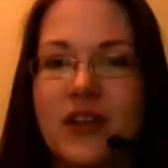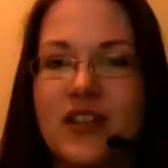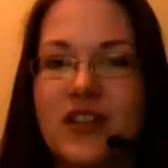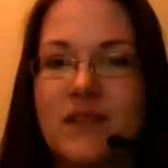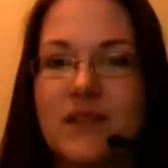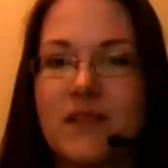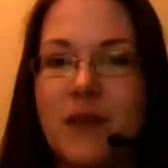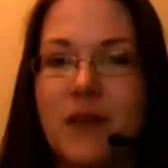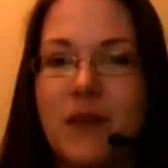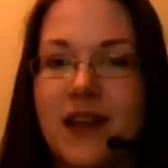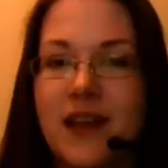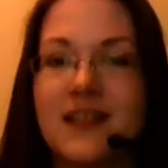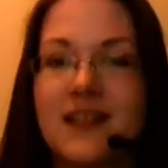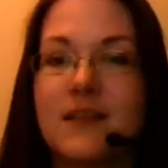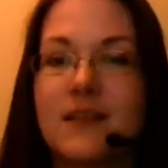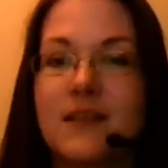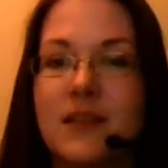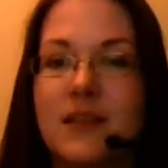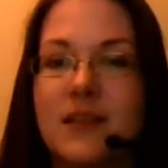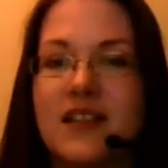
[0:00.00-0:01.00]
just pick
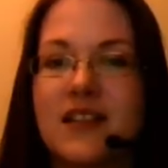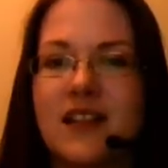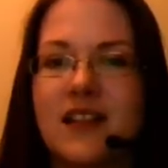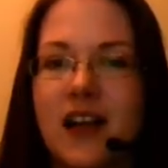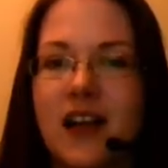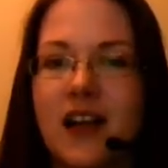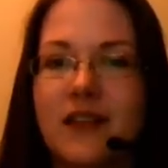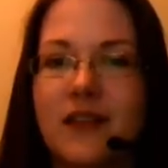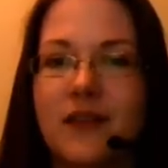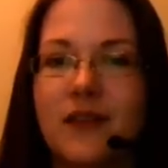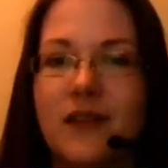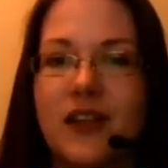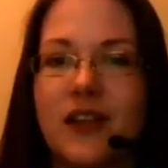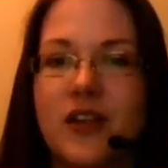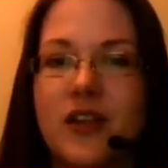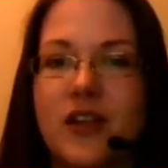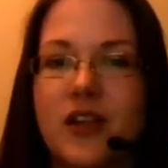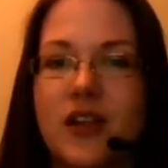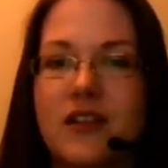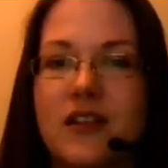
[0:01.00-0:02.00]
somebody's life and
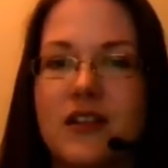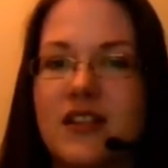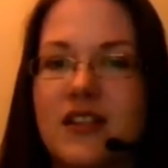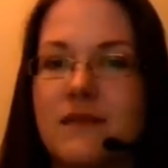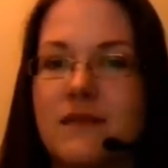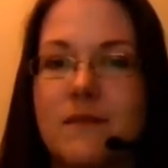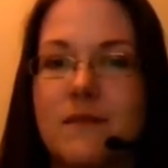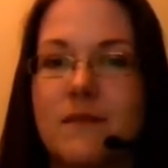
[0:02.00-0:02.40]
you can just